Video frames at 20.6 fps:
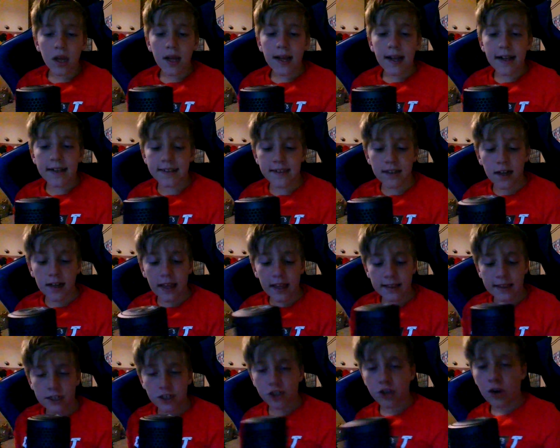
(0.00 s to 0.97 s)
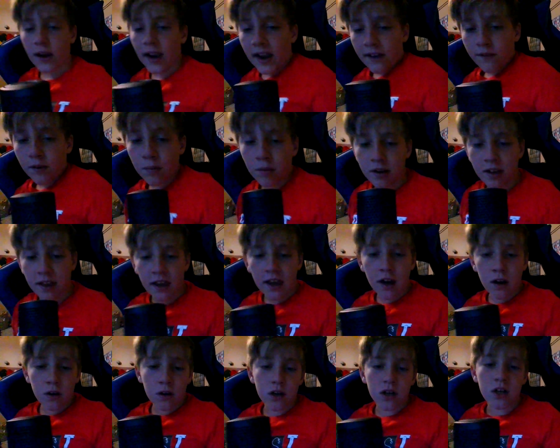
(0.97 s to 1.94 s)
It's not like they strike everybody
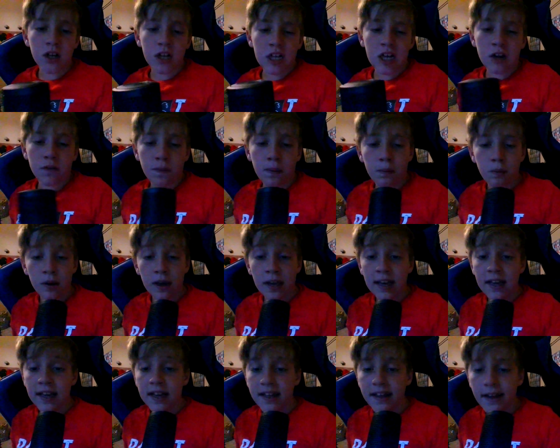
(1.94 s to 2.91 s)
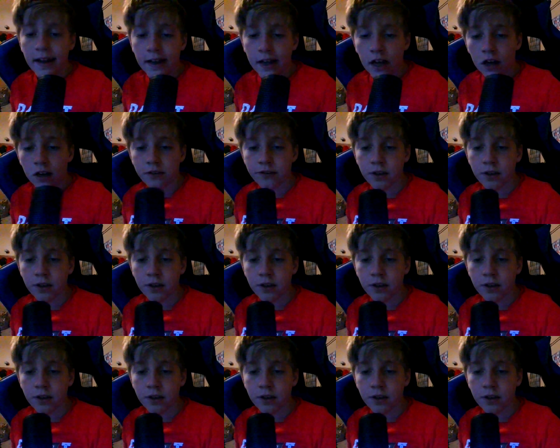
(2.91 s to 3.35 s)
out. A lot of people get a lot of